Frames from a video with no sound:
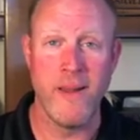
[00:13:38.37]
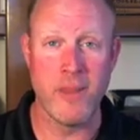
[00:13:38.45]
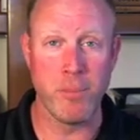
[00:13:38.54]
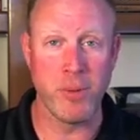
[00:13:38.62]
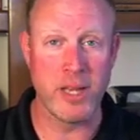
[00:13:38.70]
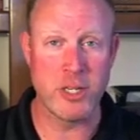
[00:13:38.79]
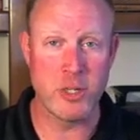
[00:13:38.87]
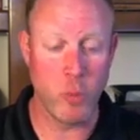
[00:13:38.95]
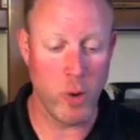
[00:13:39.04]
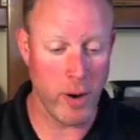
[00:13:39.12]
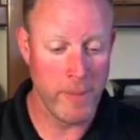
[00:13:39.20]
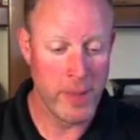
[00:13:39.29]
in the places
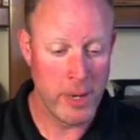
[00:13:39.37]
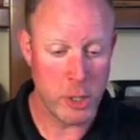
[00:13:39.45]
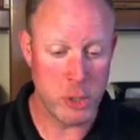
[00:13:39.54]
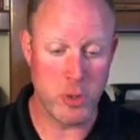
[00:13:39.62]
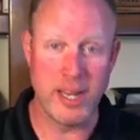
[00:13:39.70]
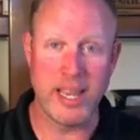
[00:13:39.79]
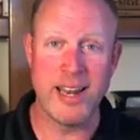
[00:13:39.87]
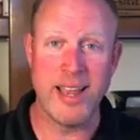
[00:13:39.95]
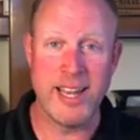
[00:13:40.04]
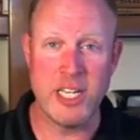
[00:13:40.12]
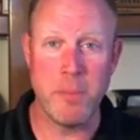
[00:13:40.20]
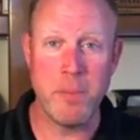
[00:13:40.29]
where you're trying to get
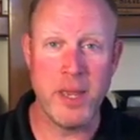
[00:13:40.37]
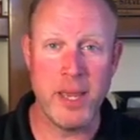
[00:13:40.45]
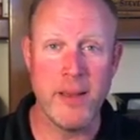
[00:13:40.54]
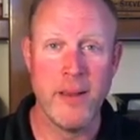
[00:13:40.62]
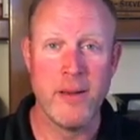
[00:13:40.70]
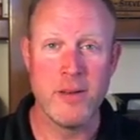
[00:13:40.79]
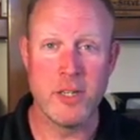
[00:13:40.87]
ATP